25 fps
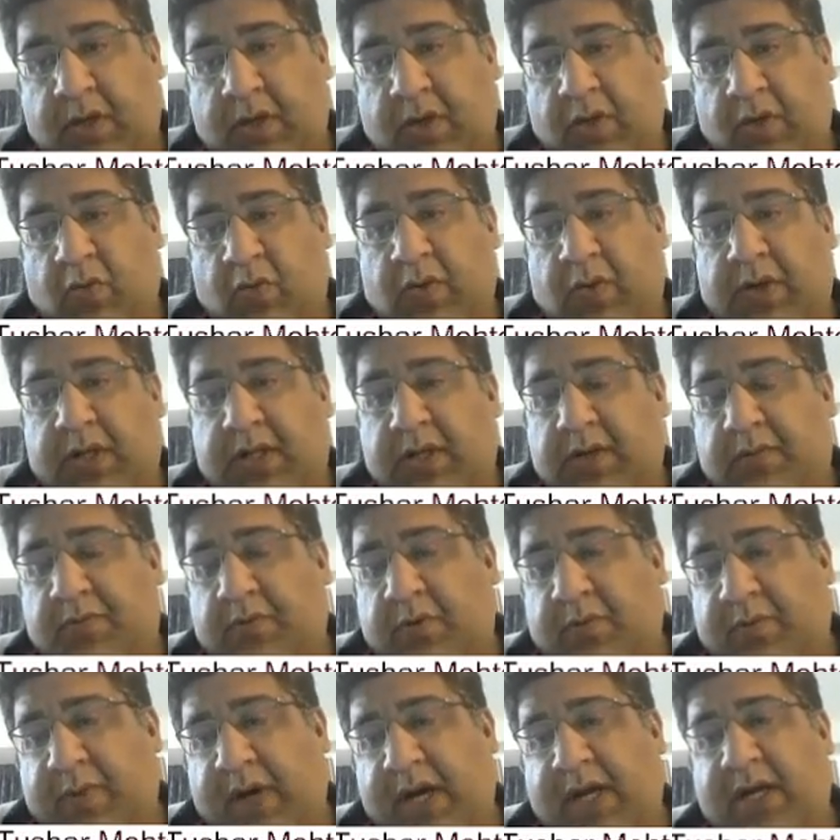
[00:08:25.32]
well,
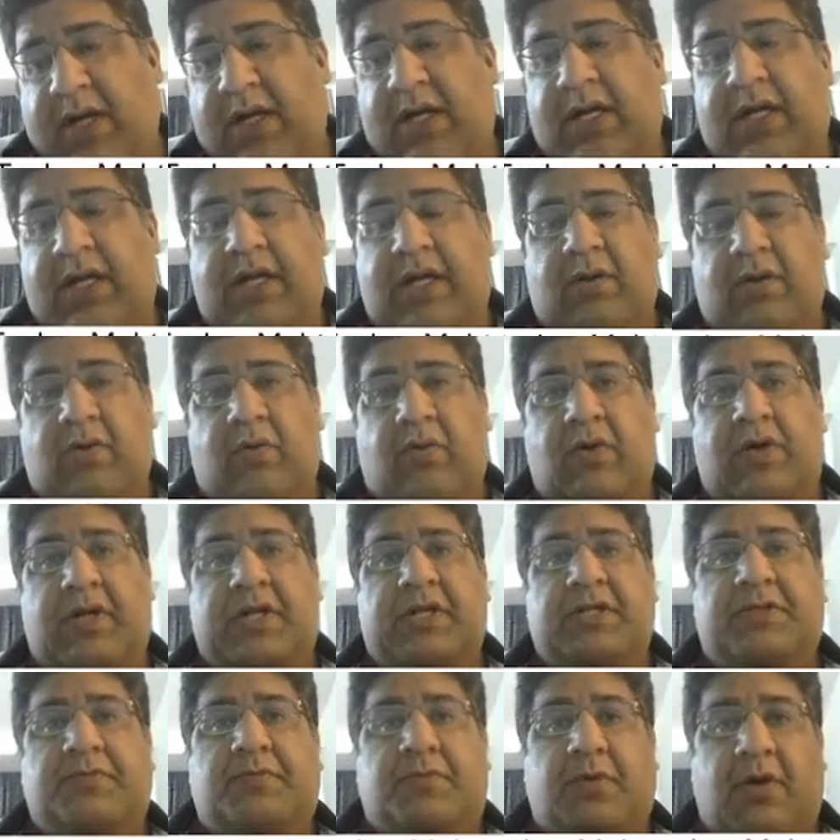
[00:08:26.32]
primarily an old
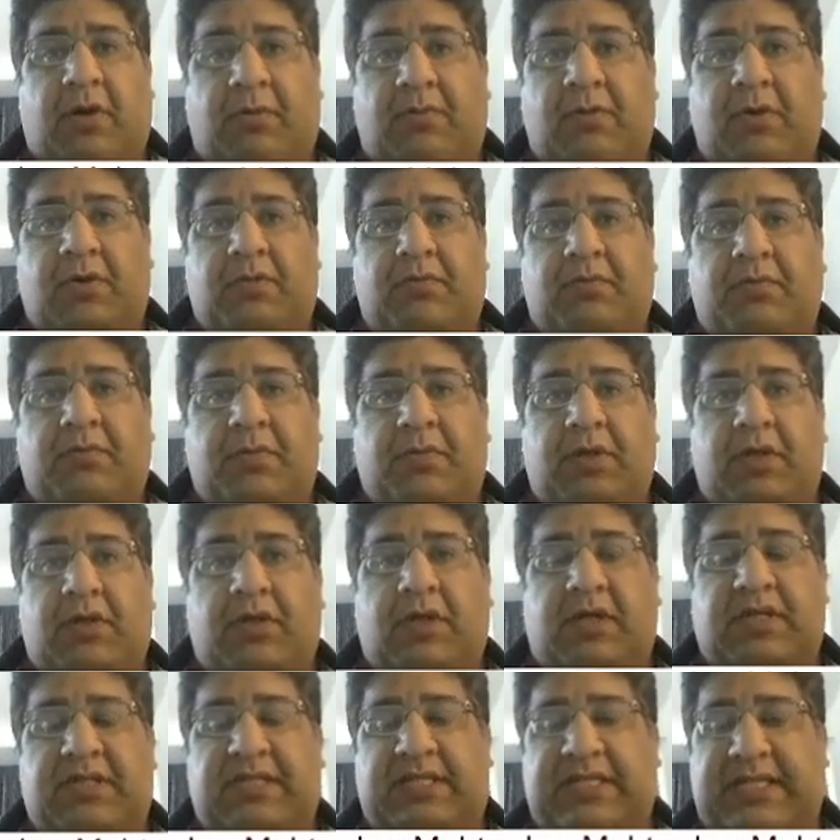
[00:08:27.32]
age problem,
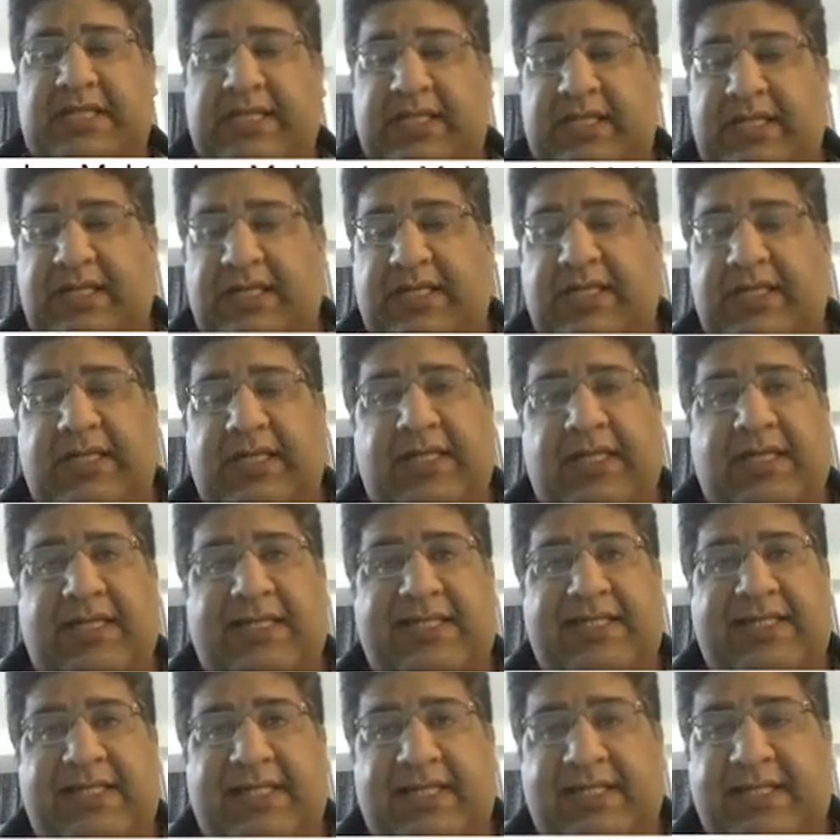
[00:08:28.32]
a senility, a
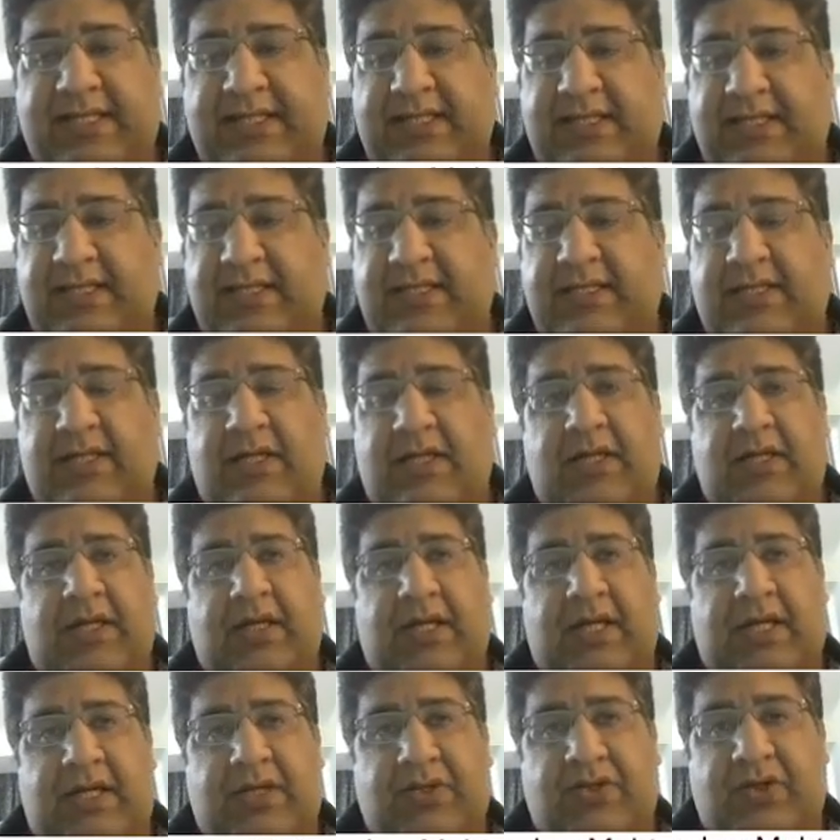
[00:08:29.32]
senescence, a
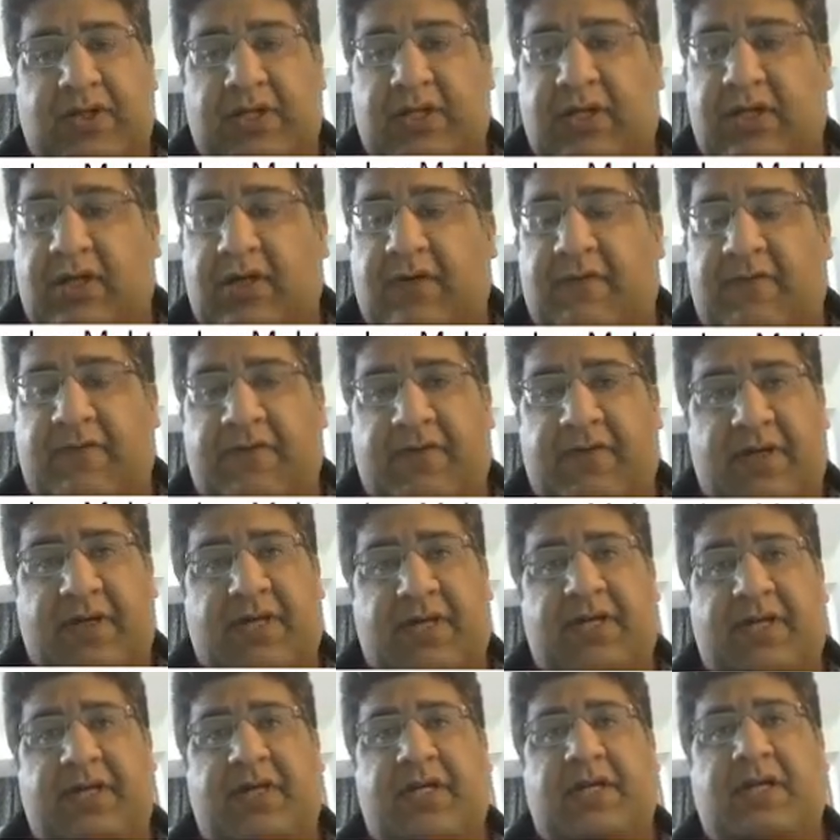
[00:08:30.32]
aging, a
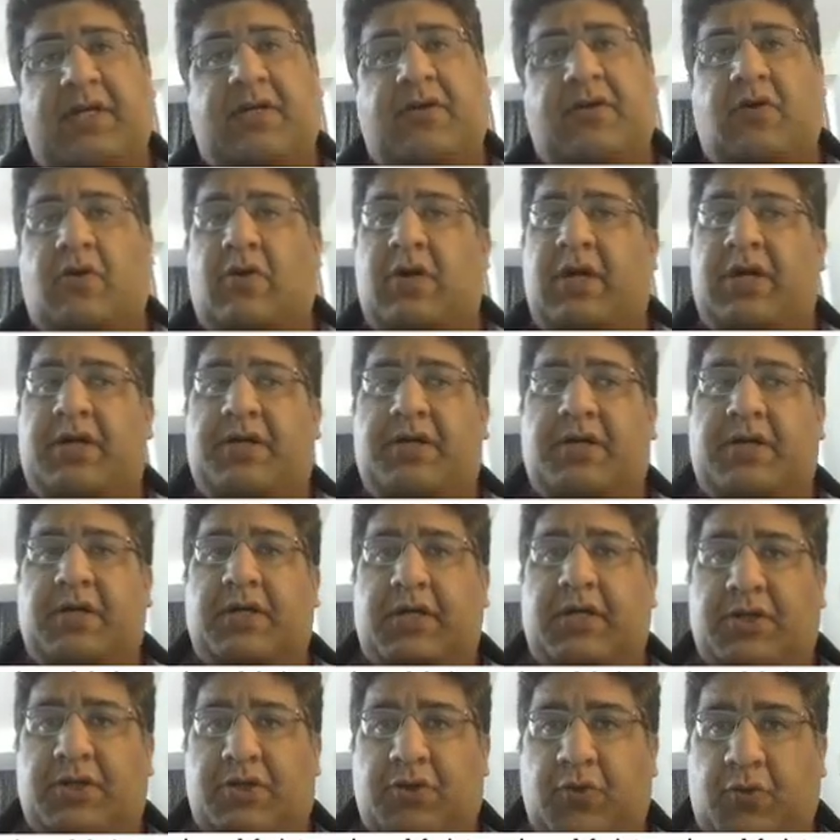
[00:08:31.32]
wear and tear
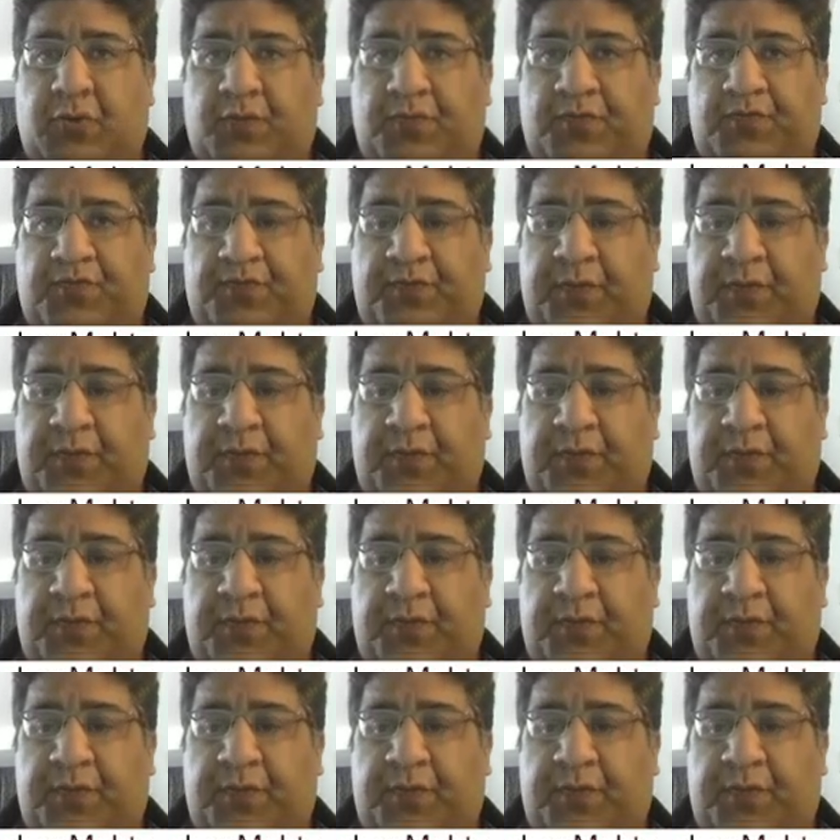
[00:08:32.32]
related issue